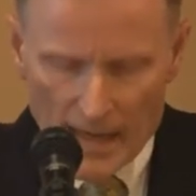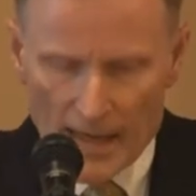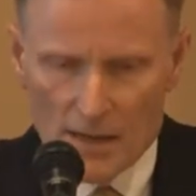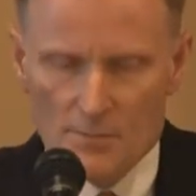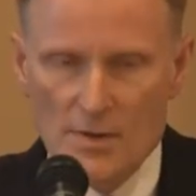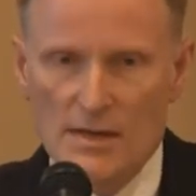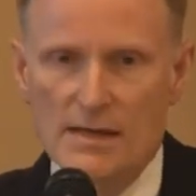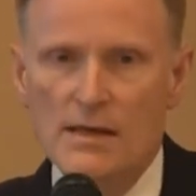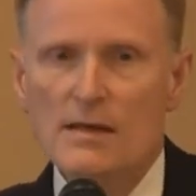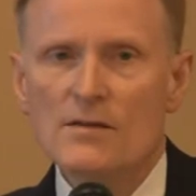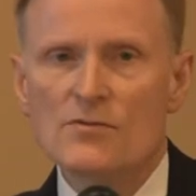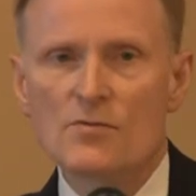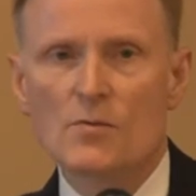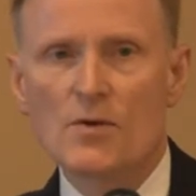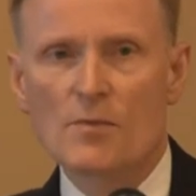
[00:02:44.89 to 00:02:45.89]
it
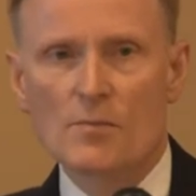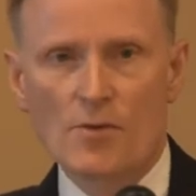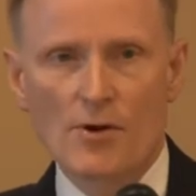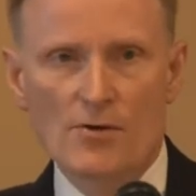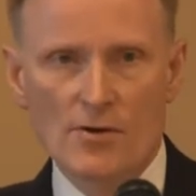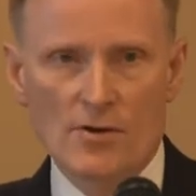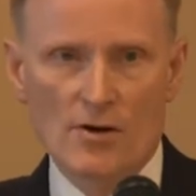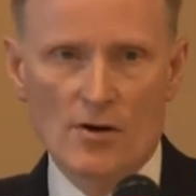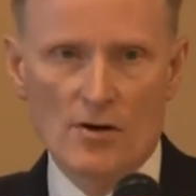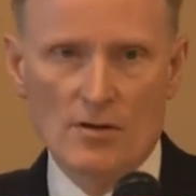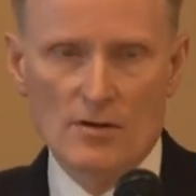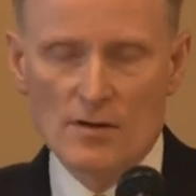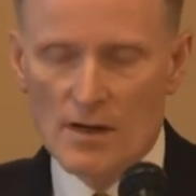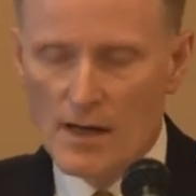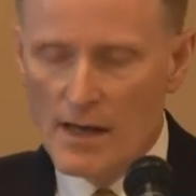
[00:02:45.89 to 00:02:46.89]
begins with a
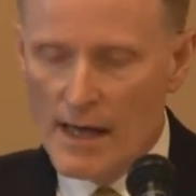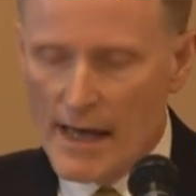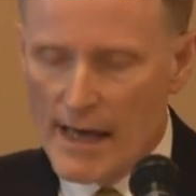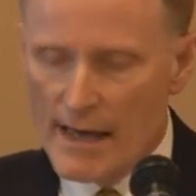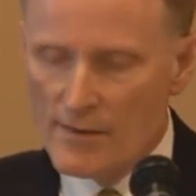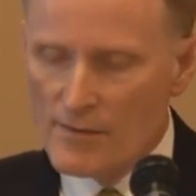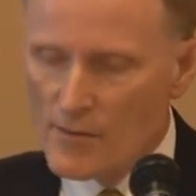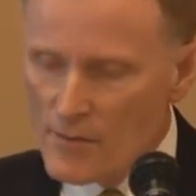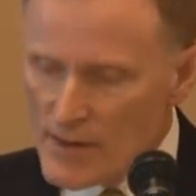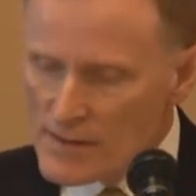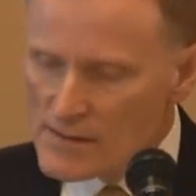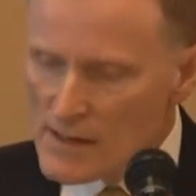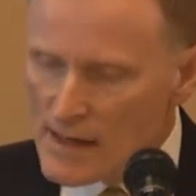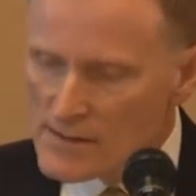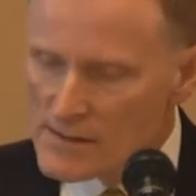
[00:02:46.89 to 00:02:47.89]
protocol. And the
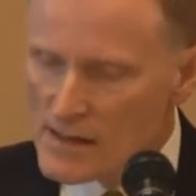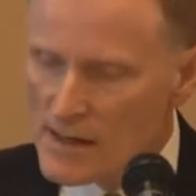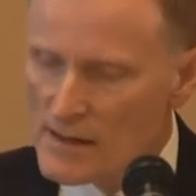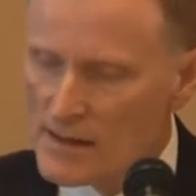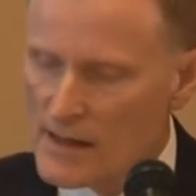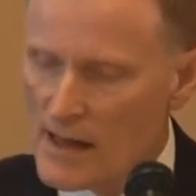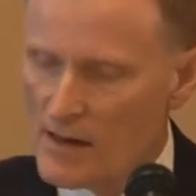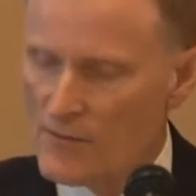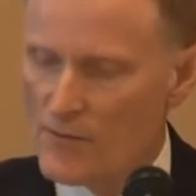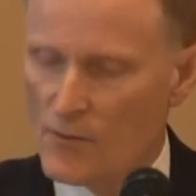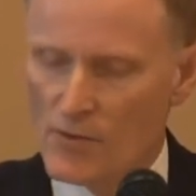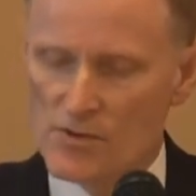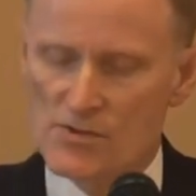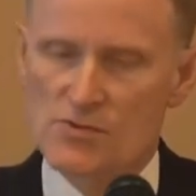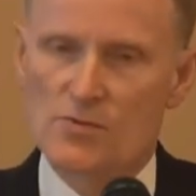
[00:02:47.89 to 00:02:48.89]
reason I say that
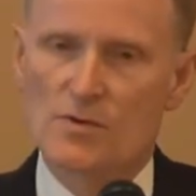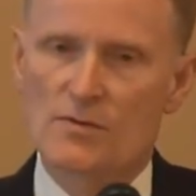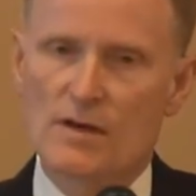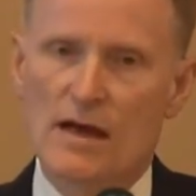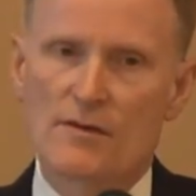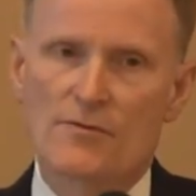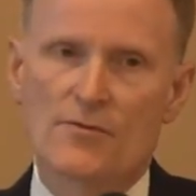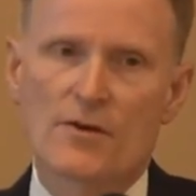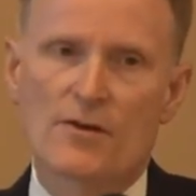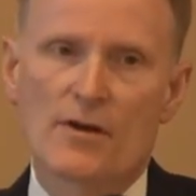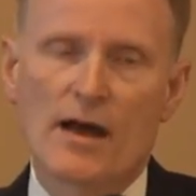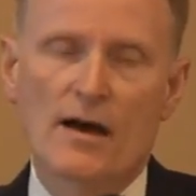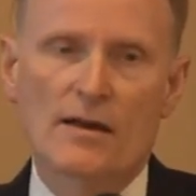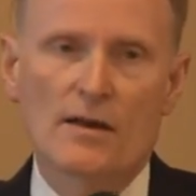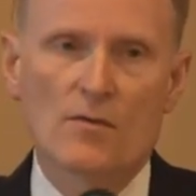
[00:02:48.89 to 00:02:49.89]
California's sort of got it figured
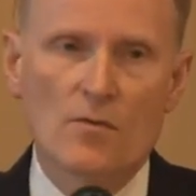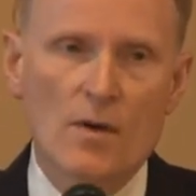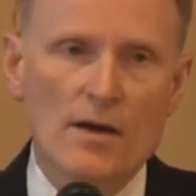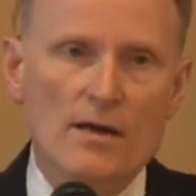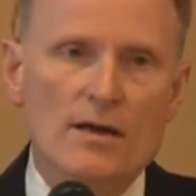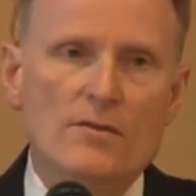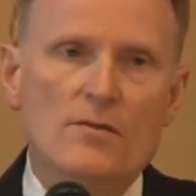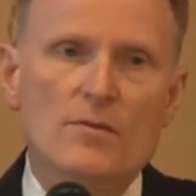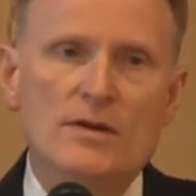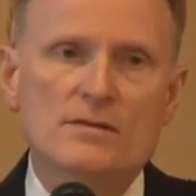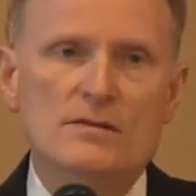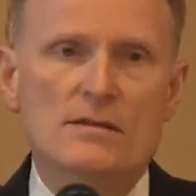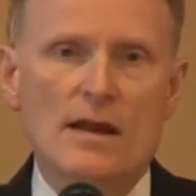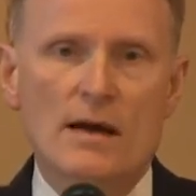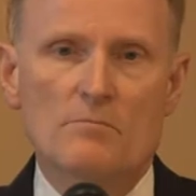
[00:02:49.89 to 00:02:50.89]
out, and the
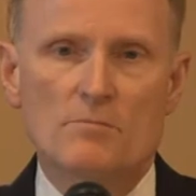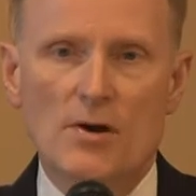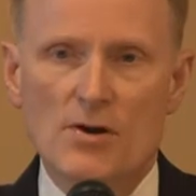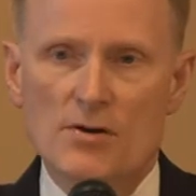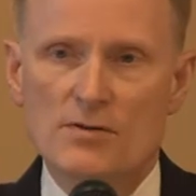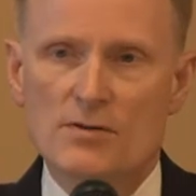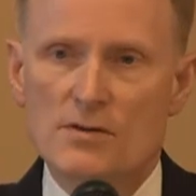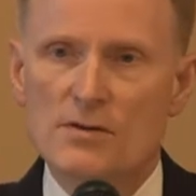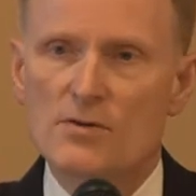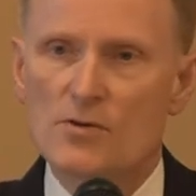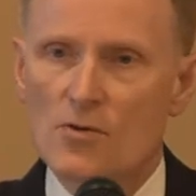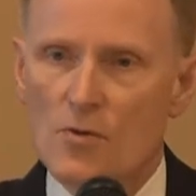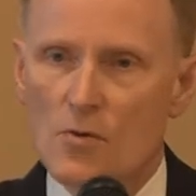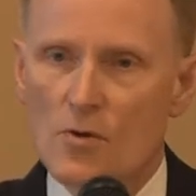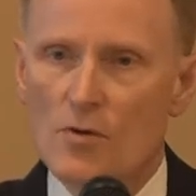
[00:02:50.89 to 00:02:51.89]
reason that I burdened
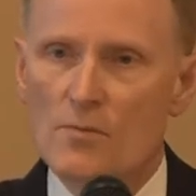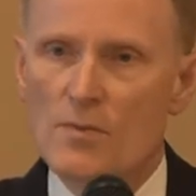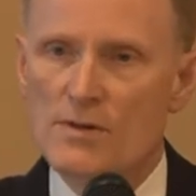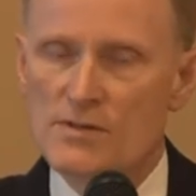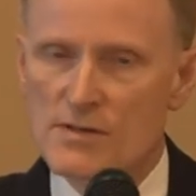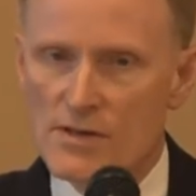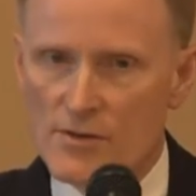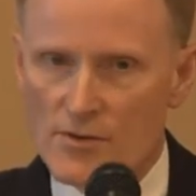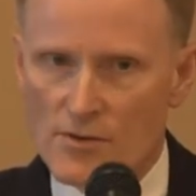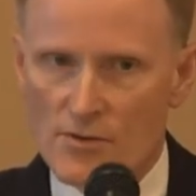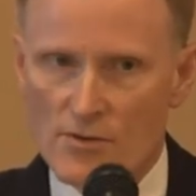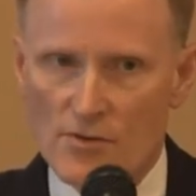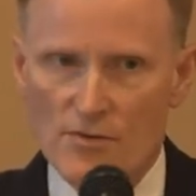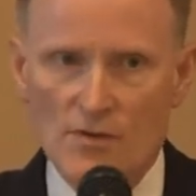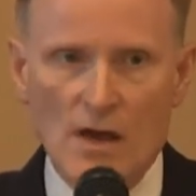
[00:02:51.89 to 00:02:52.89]
your
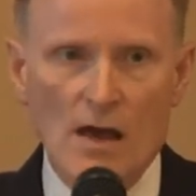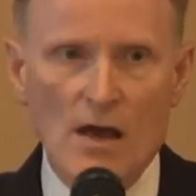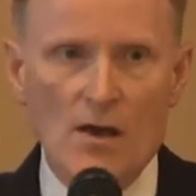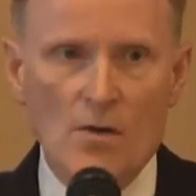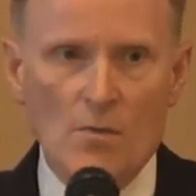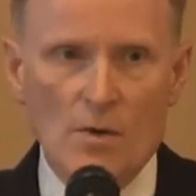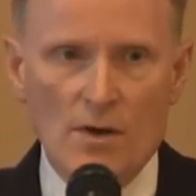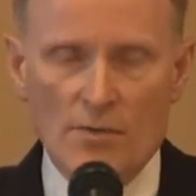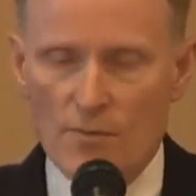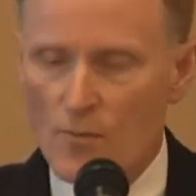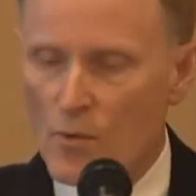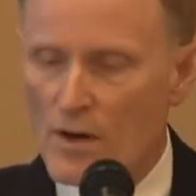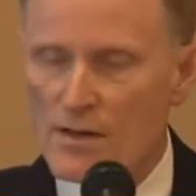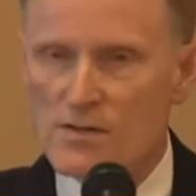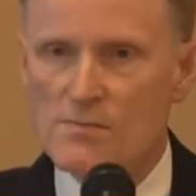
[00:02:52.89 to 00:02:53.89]
materials with
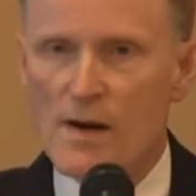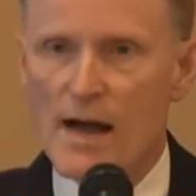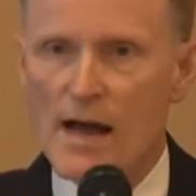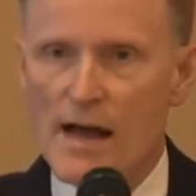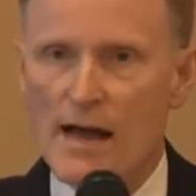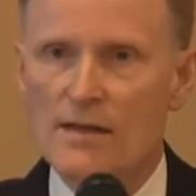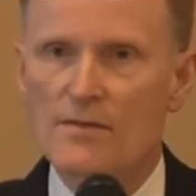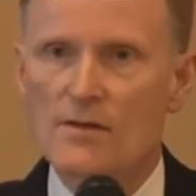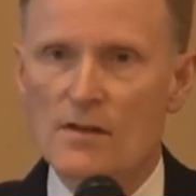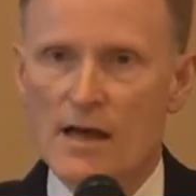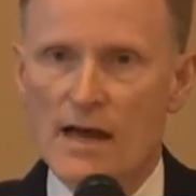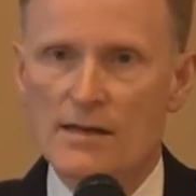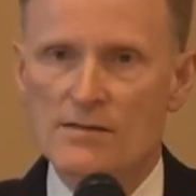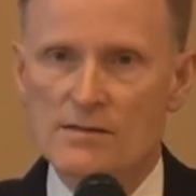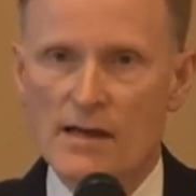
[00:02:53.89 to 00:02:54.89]
what is behind the
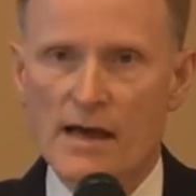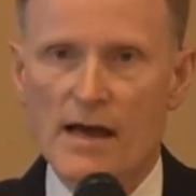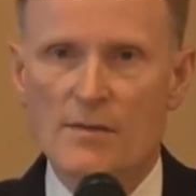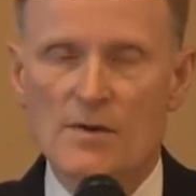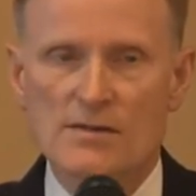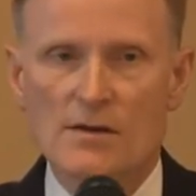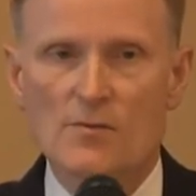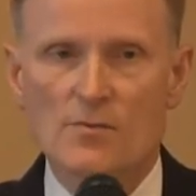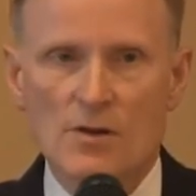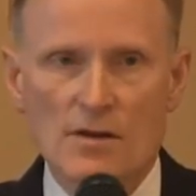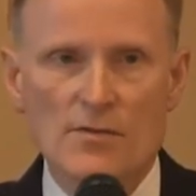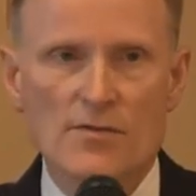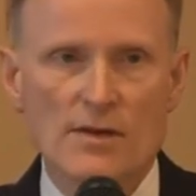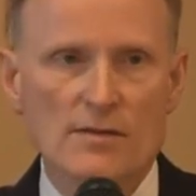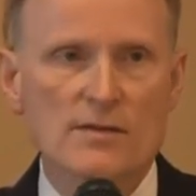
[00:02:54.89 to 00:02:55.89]
last tab is I
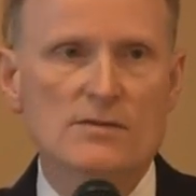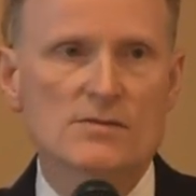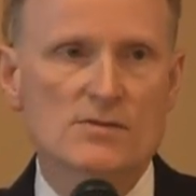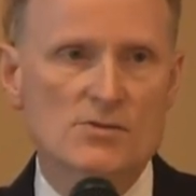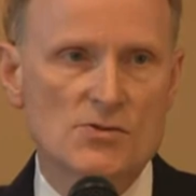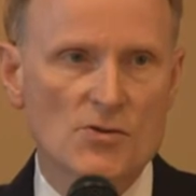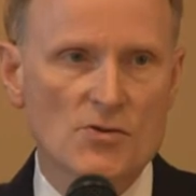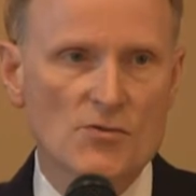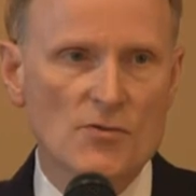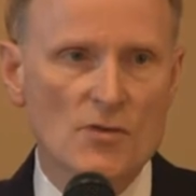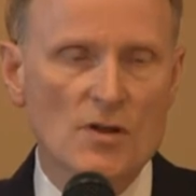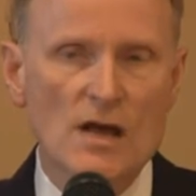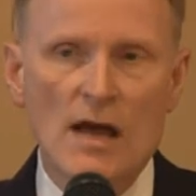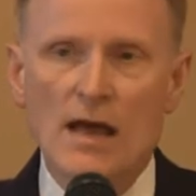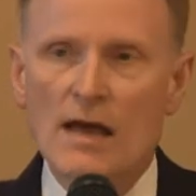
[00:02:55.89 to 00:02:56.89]
really think this is
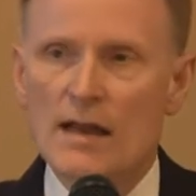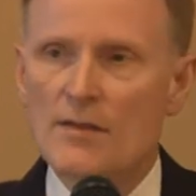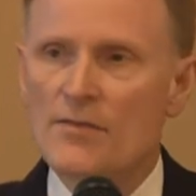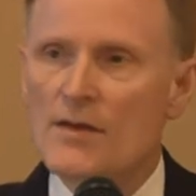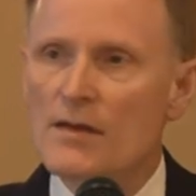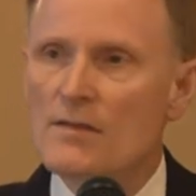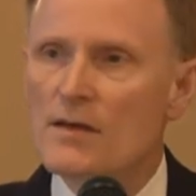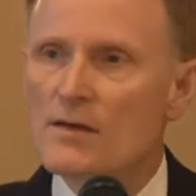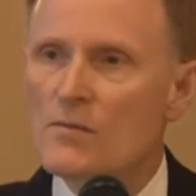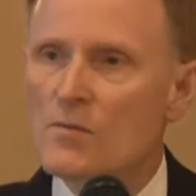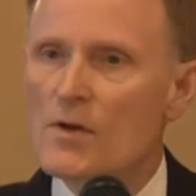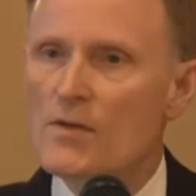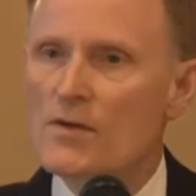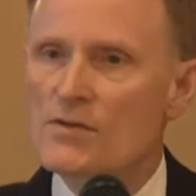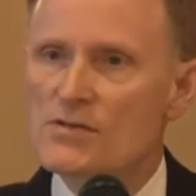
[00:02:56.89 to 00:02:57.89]
useful. And I think that
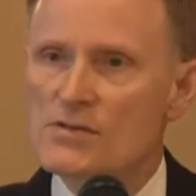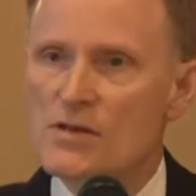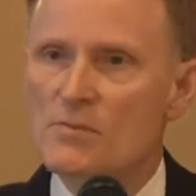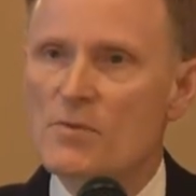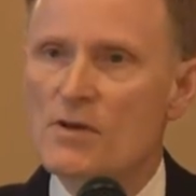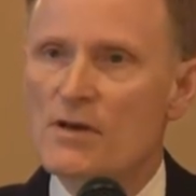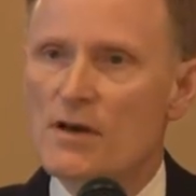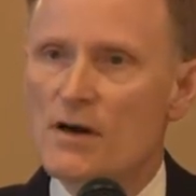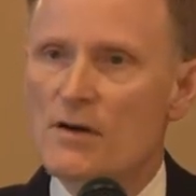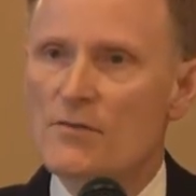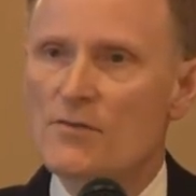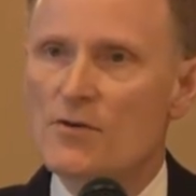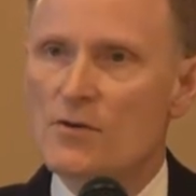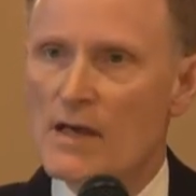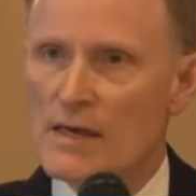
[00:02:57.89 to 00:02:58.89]
with an assembly
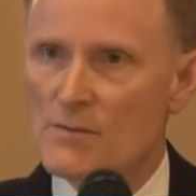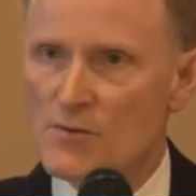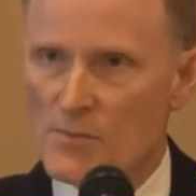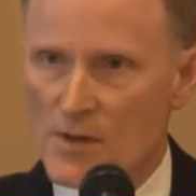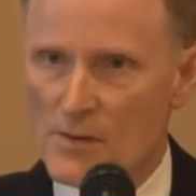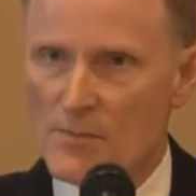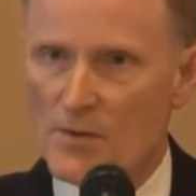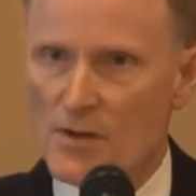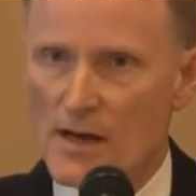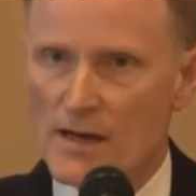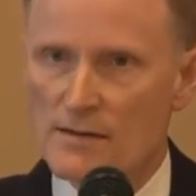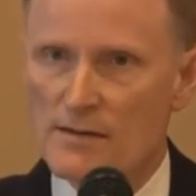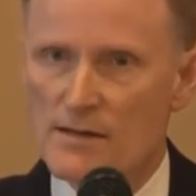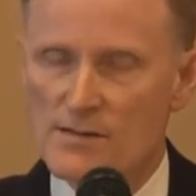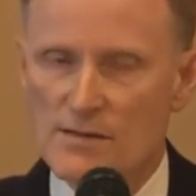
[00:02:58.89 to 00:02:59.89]
of claims people
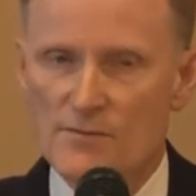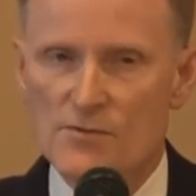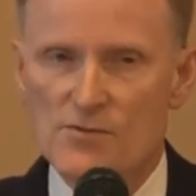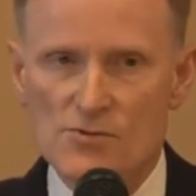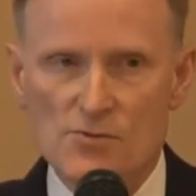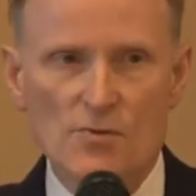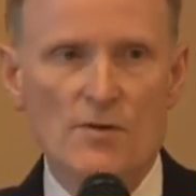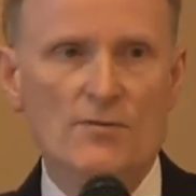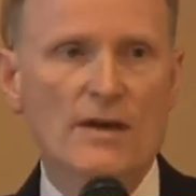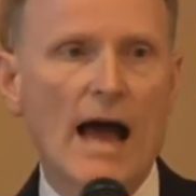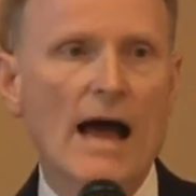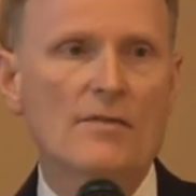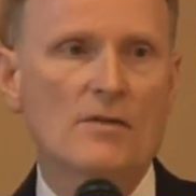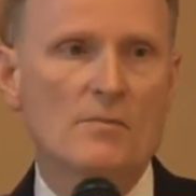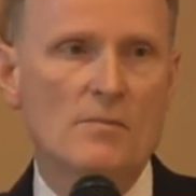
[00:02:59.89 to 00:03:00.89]
like this, if you sort of
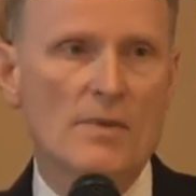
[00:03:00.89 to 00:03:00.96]
got the